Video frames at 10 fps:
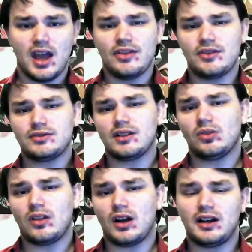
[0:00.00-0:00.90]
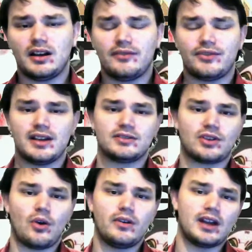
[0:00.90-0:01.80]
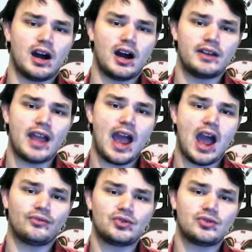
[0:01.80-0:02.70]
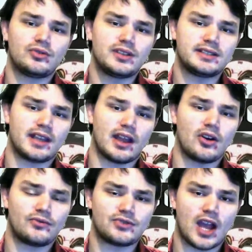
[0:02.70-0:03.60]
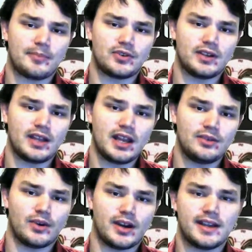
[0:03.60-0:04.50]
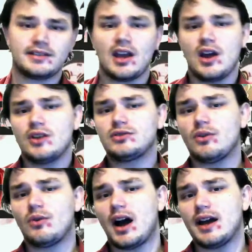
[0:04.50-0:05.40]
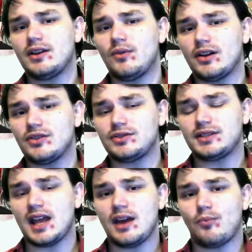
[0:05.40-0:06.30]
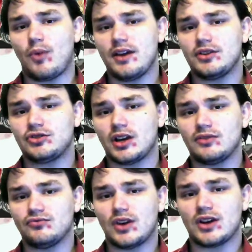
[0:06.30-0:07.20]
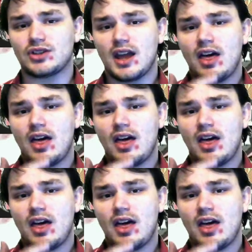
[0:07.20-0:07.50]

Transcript: There's a lot of things going on after the Zeref chapter anyways, so I don't understand why they're trying to rush